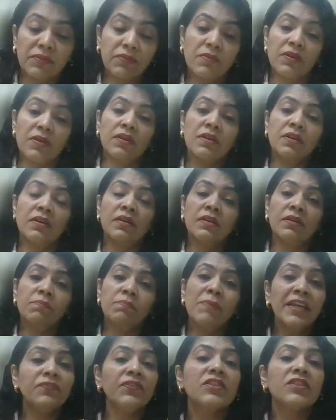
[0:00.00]

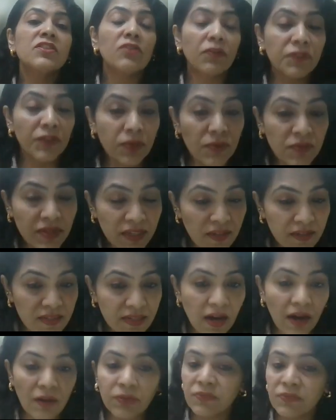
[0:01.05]
benefits of using a
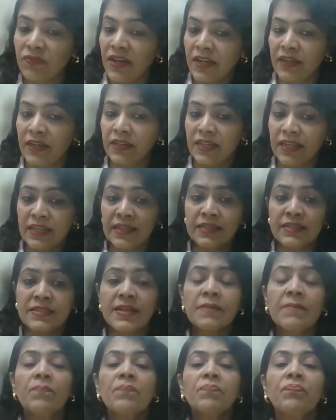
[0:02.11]
Scout file is
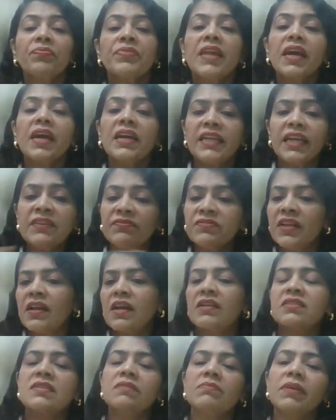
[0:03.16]
that if there
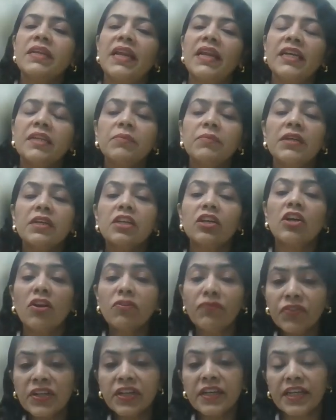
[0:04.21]
are some anatomical
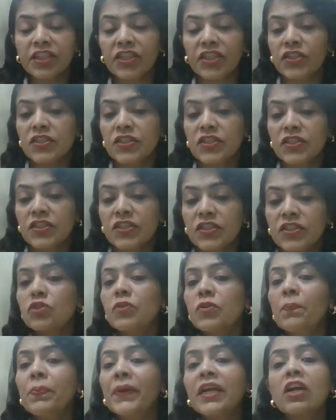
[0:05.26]
configurations which could
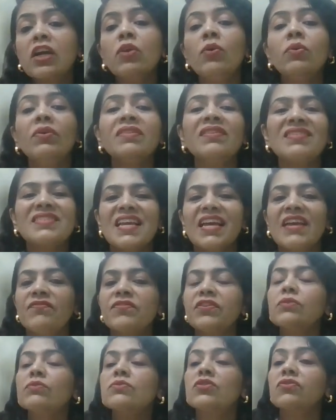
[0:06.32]
preclude the safe
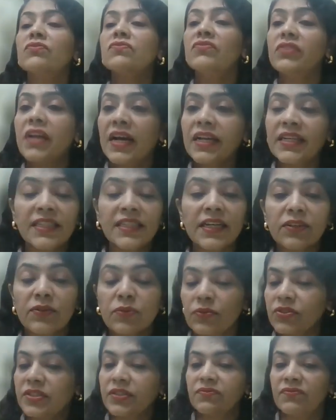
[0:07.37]
use of night eye
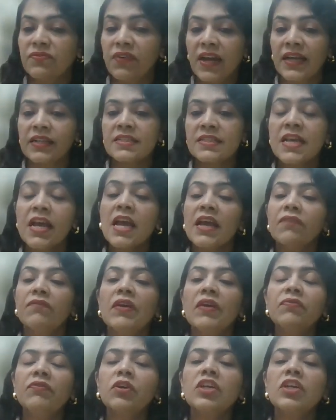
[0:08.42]
rotary files,
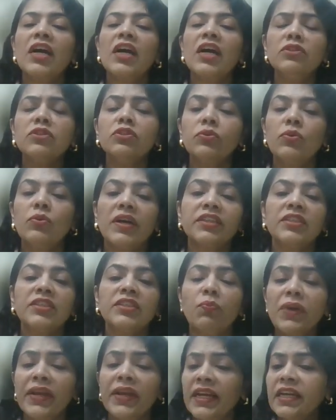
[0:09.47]
we would come to know at the
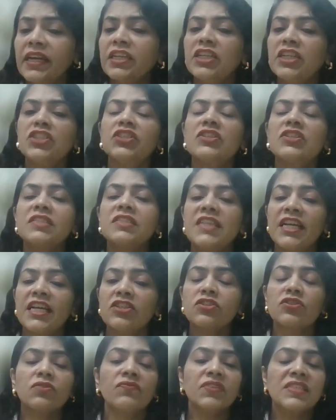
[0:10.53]
very initial
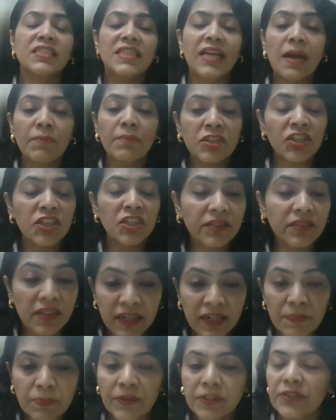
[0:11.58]
stages of establishing the
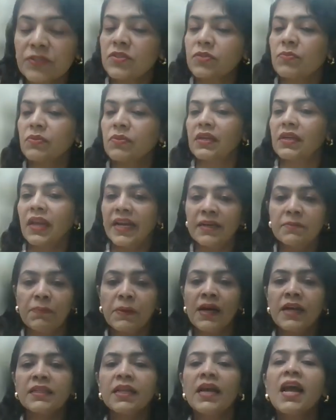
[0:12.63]
reproducible glide
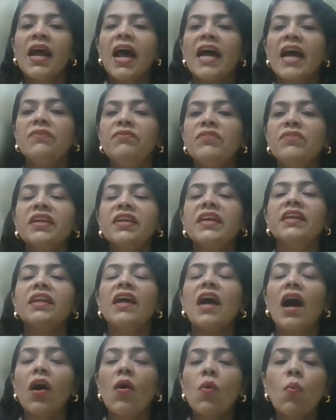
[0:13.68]
path, and we can
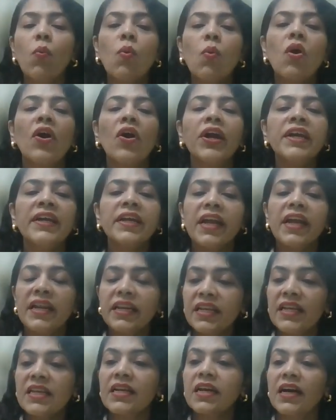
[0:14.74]
avoid
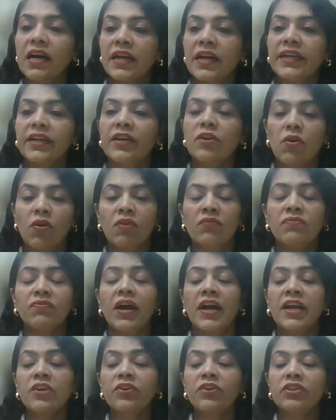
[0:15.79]
any kind of
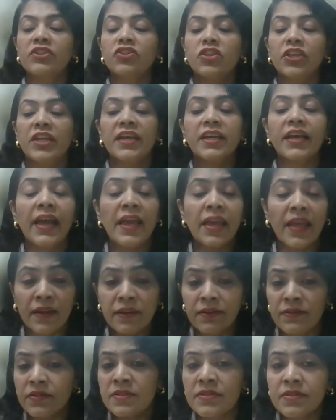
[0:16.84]
iatrogenic
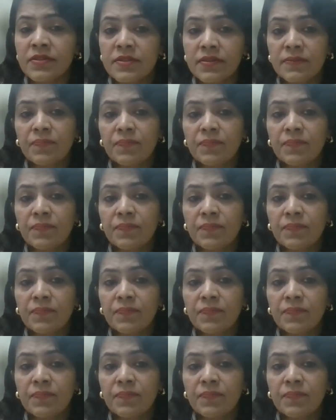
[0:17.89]
errors.